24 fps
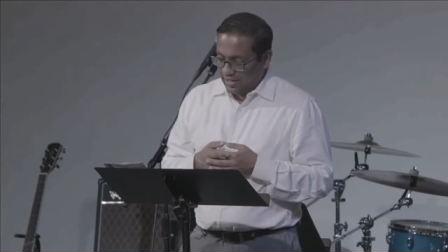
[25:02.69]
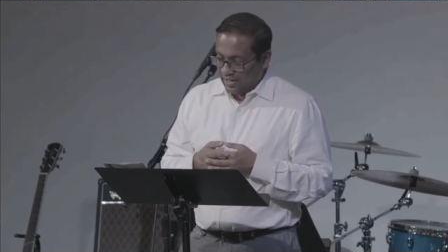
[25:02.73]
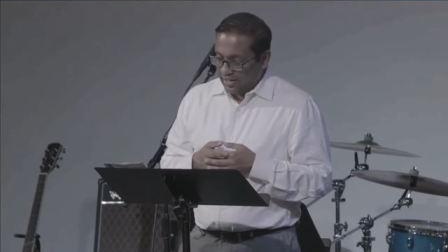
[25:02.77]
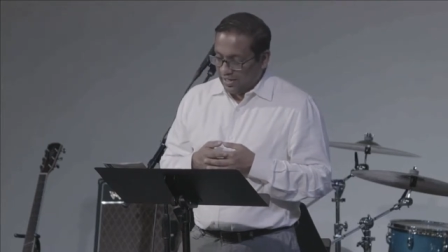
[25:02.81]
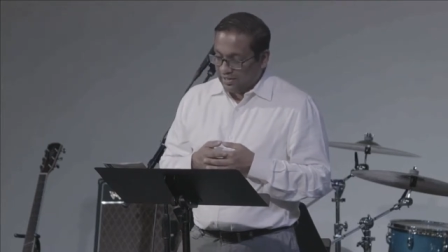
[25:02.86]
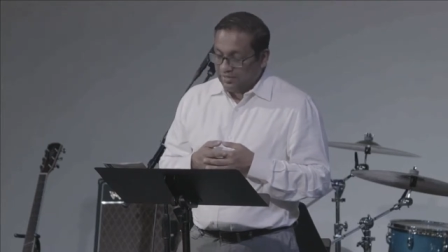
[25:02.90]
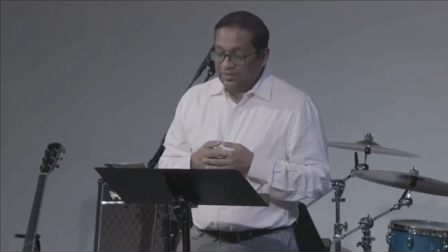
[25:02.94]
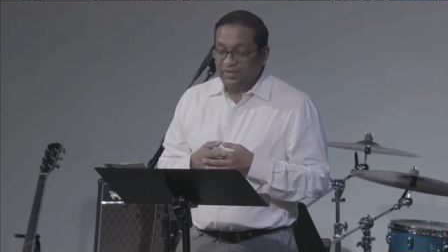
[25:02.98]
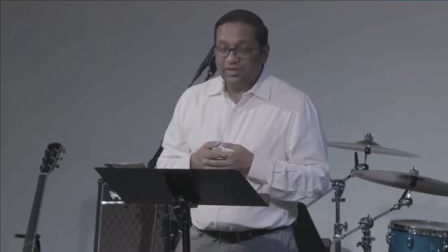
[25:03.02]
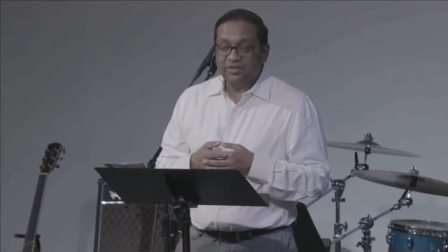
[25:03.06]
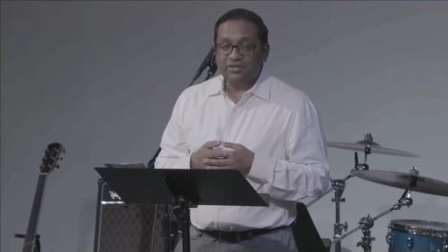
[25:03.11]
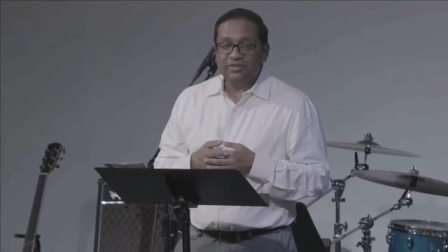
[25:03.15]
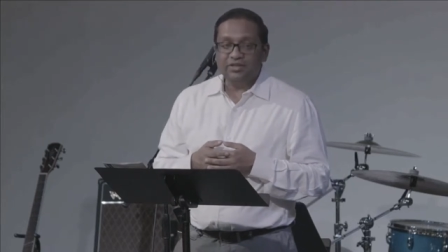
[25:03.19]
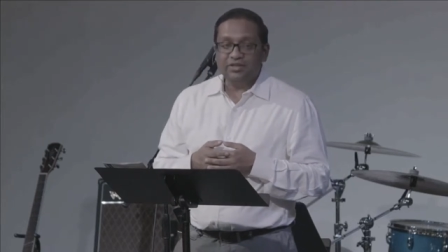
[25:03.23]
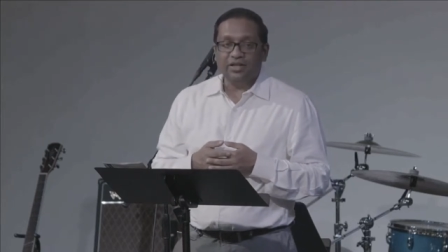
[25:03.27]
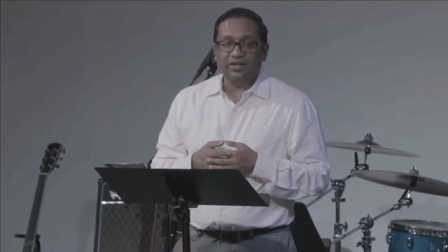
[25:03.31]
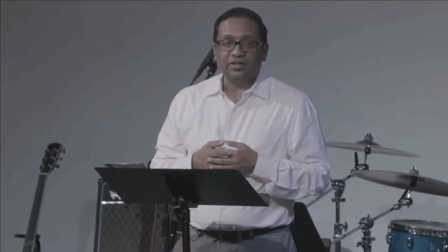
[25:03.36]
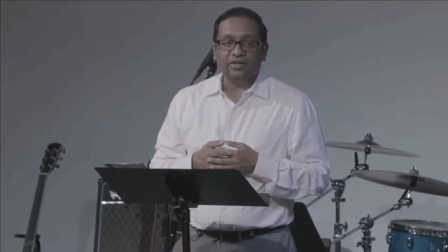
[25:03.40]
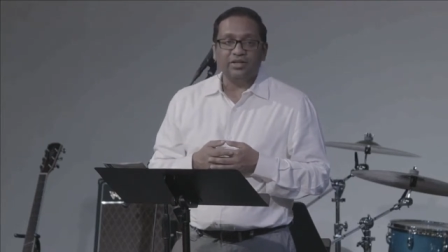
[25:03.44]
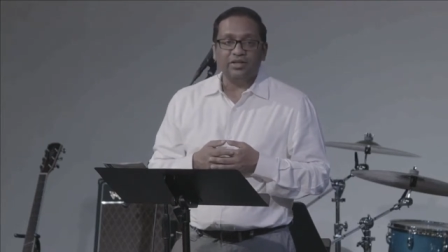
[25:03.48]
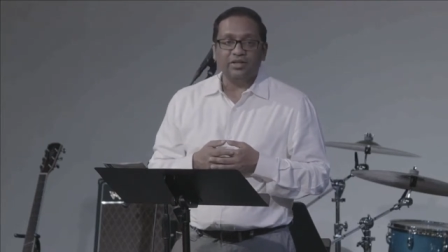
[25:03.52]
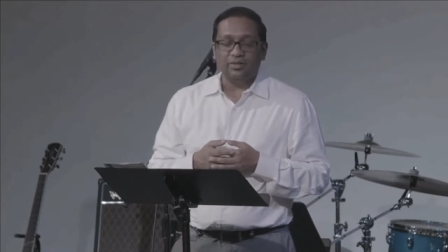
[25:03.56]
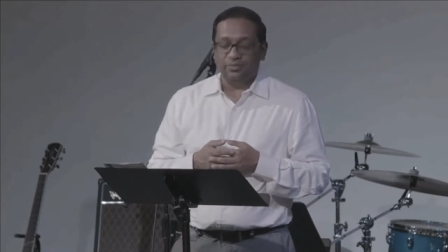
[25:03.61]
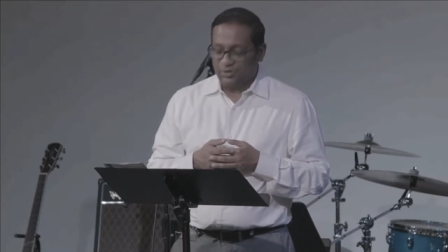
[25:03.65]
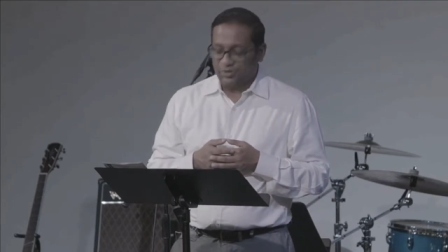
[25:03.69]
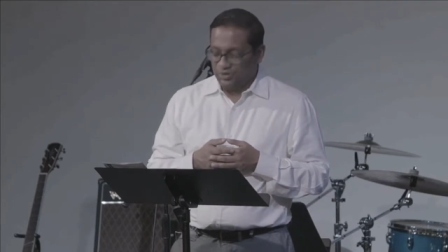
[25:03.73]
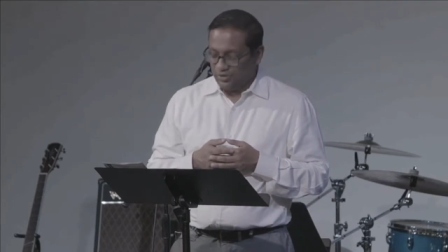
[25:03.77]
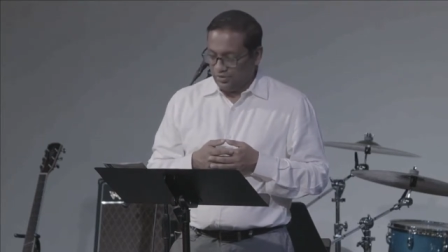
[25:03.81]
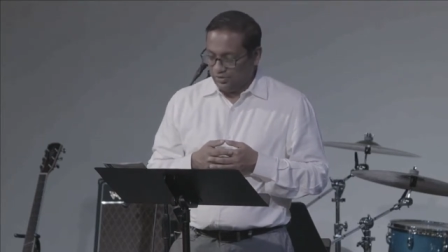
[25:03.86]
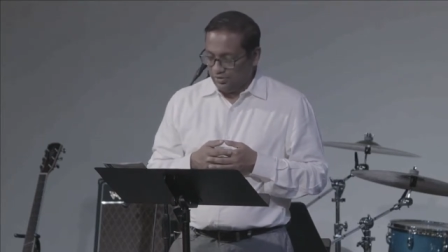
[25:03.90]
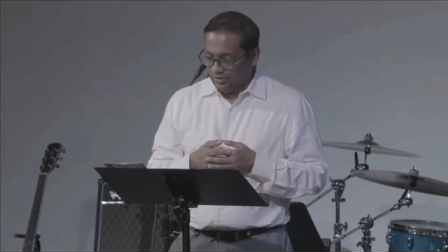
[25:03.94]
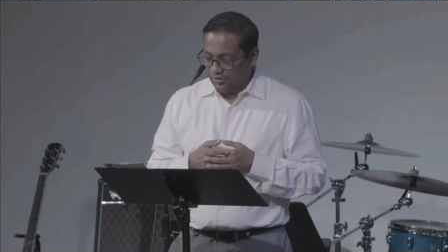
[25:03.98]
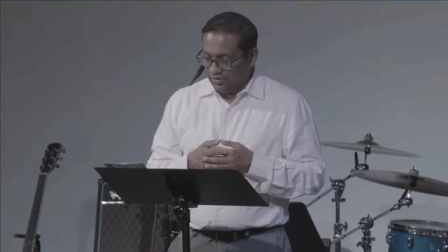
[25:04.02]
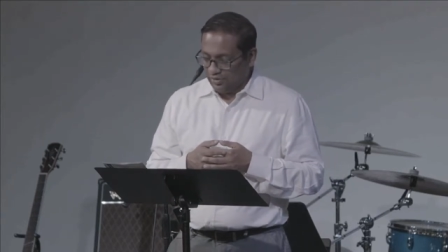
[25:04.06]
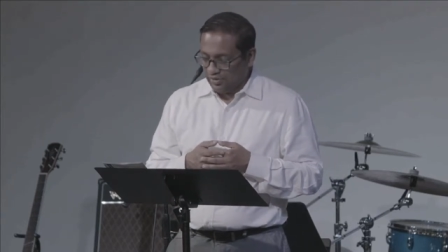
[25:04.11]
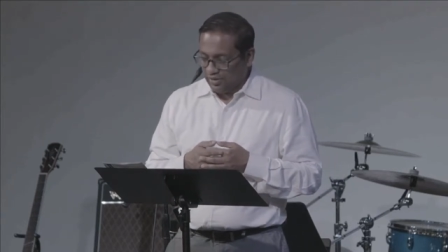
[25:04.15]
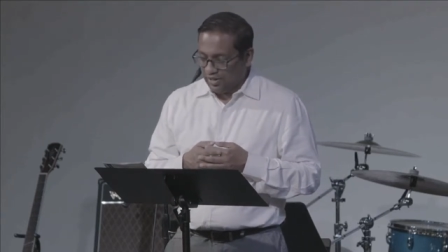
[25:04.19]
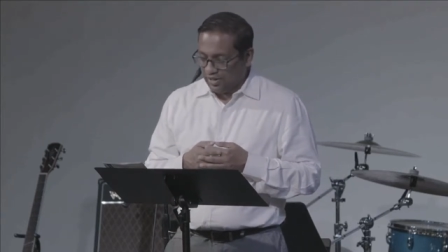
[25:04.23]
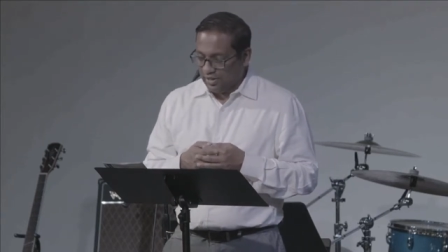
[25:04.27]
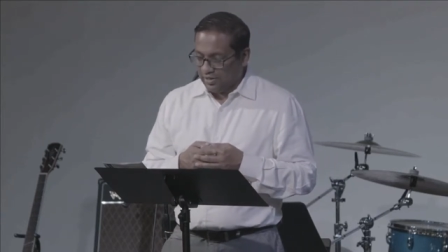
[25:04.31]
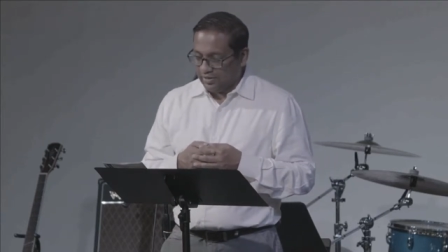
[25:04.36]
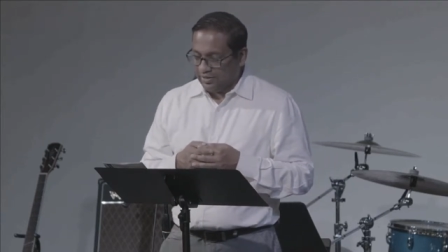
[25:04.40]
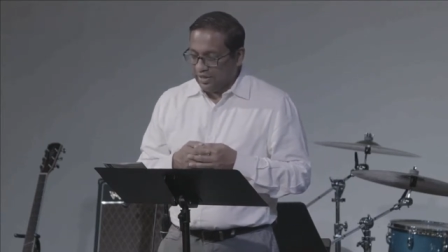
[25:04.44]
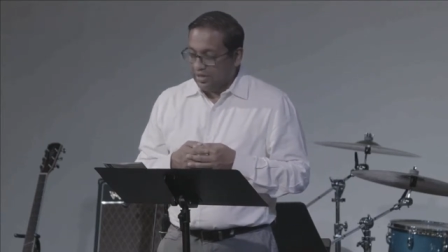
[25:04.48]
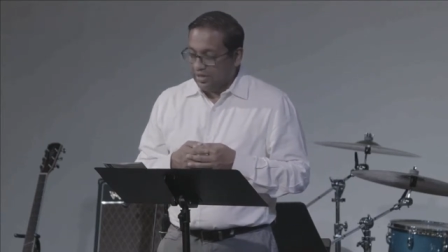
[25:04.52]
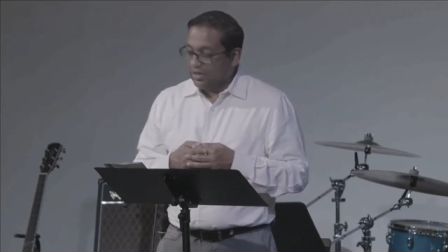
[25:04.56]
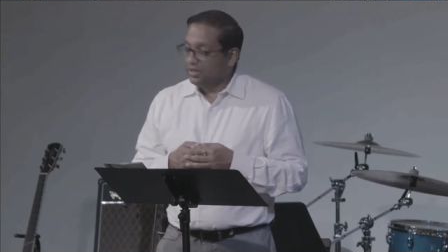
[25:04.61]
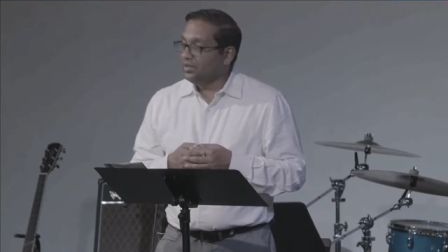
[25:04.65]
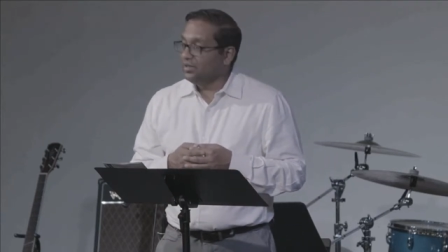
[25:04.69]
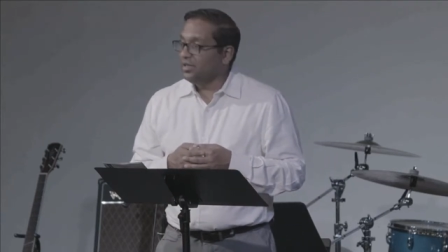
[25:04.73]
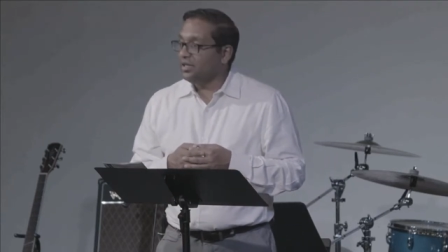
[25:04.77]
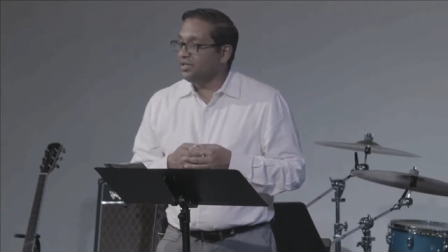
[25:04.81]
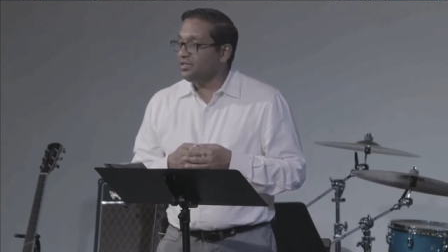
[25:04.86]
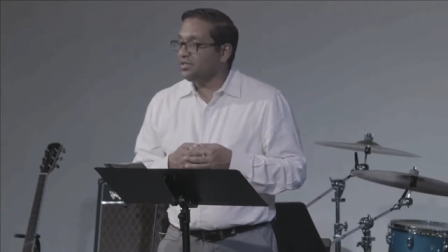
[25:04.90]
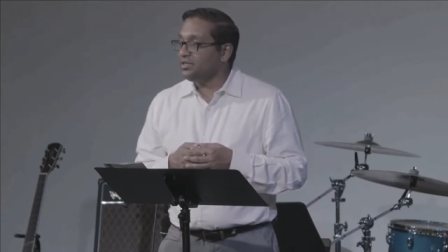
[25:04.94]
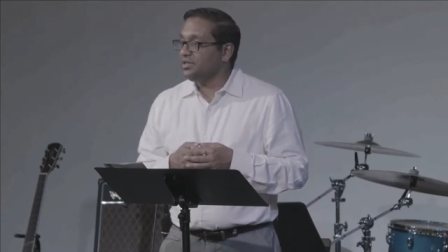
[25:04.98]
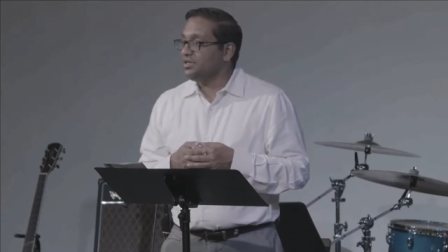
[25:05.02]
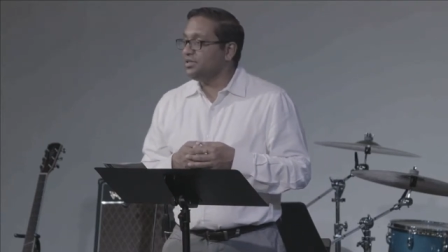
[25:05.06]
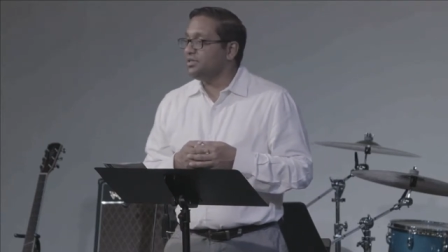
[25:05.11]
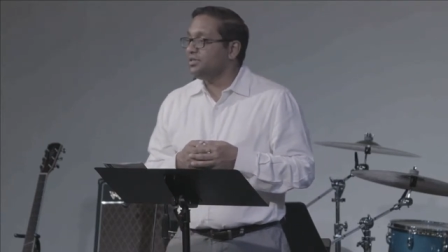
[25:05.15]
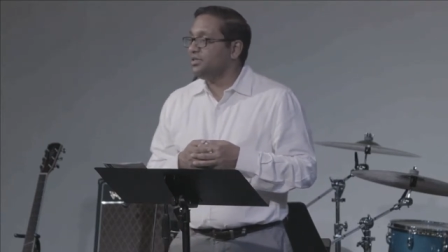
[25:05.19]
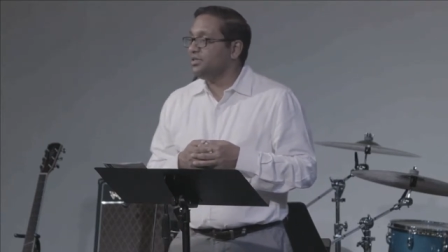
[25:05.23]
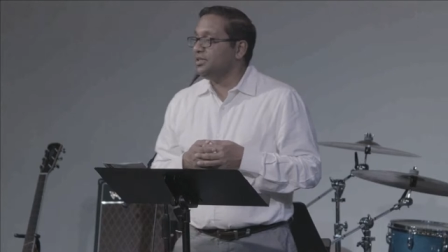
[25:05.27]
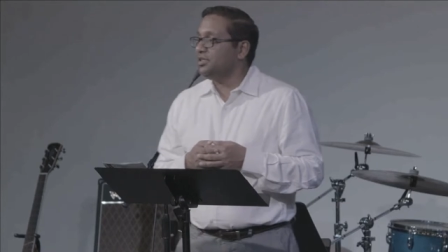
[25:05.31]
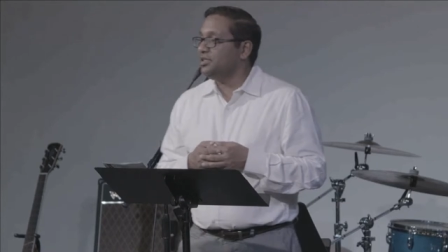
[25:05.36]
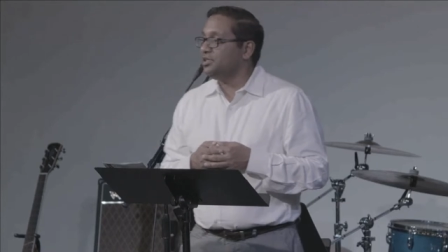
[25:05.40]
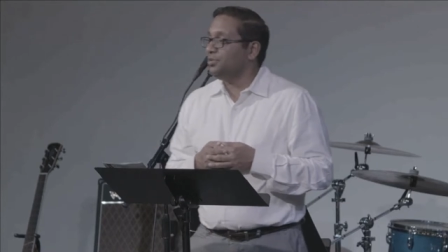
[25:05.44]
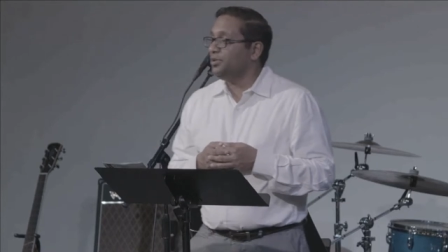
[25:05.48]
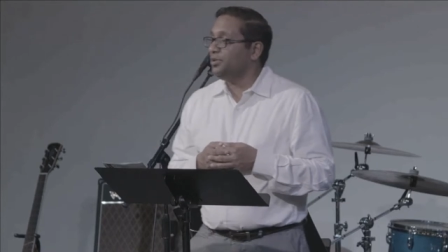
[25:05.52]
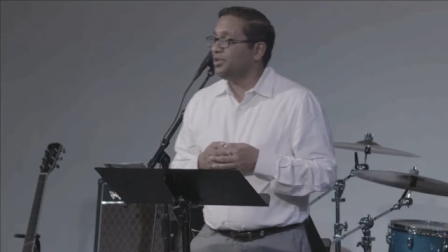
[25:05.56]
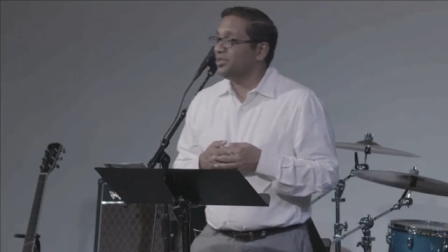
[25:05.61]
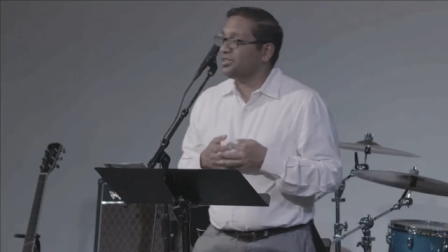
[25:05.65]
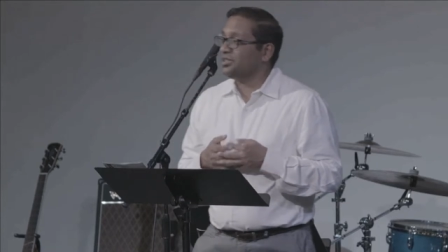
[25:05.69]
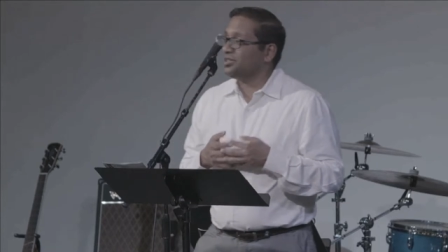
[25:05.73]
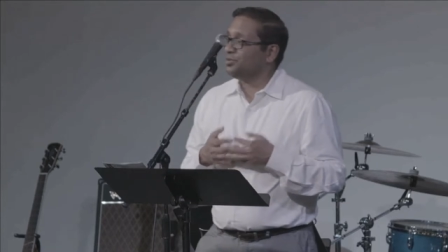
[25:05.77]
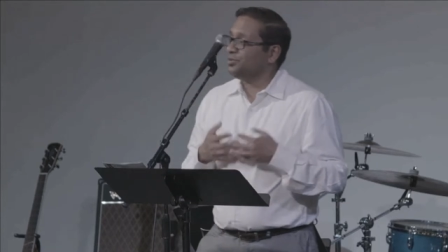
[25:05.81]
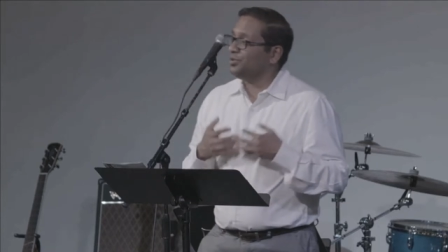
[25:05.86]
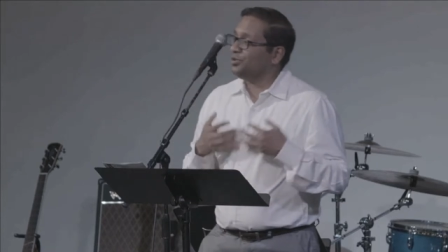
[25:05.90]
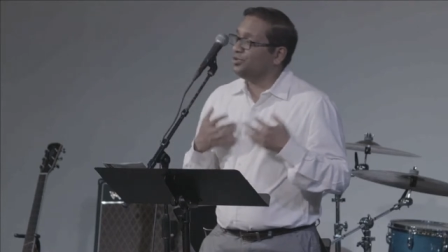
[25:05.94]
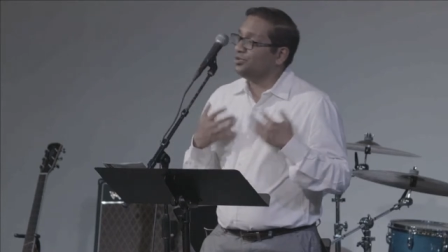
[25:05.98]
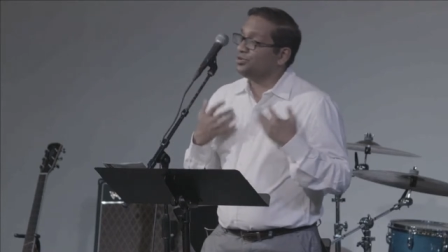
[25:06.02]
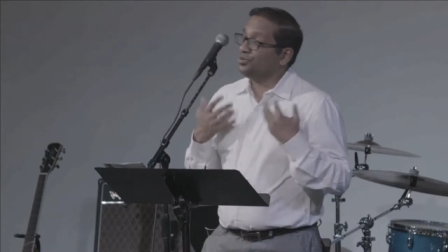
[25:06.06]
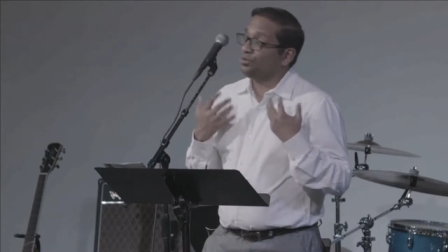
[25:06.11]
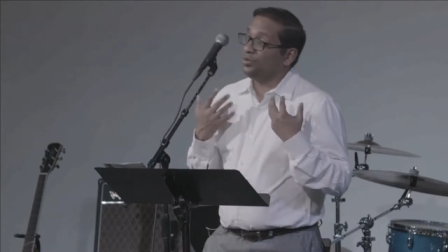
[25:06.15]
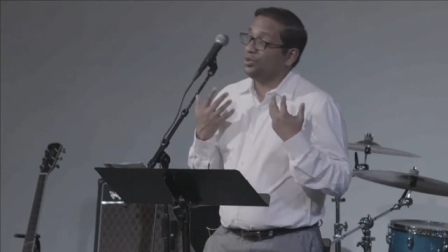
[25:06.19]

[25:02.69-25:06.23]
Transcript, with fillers: and does not come to the light lest his deeds be exposed.